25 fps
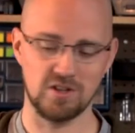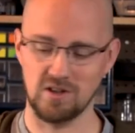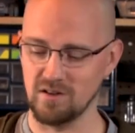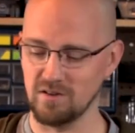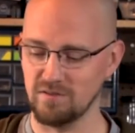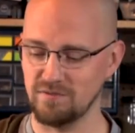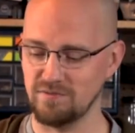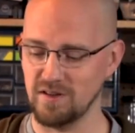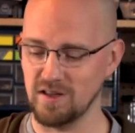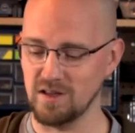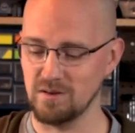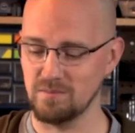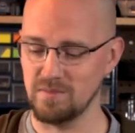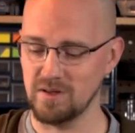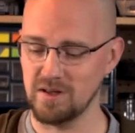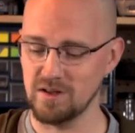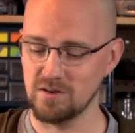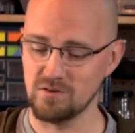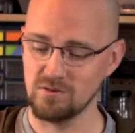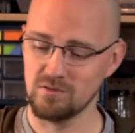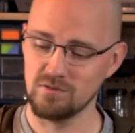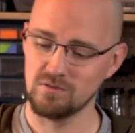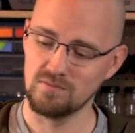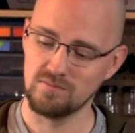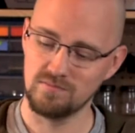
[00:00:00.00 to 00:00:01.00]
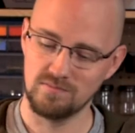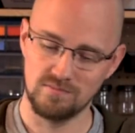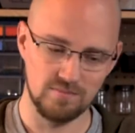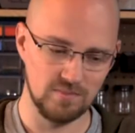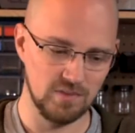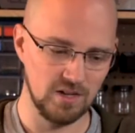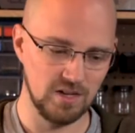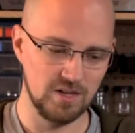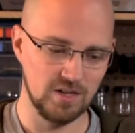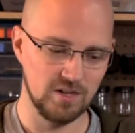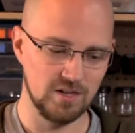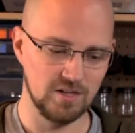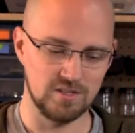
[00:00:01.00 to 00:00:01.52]
fan mail
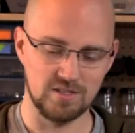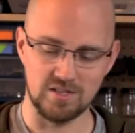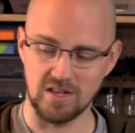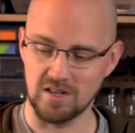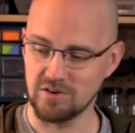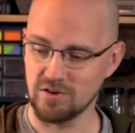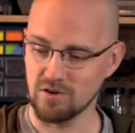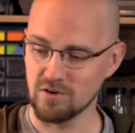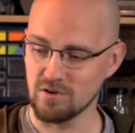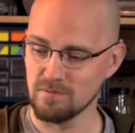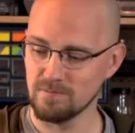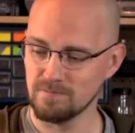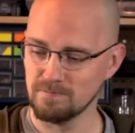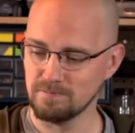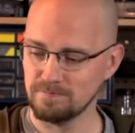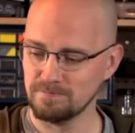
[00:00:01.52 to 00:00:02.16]
sender.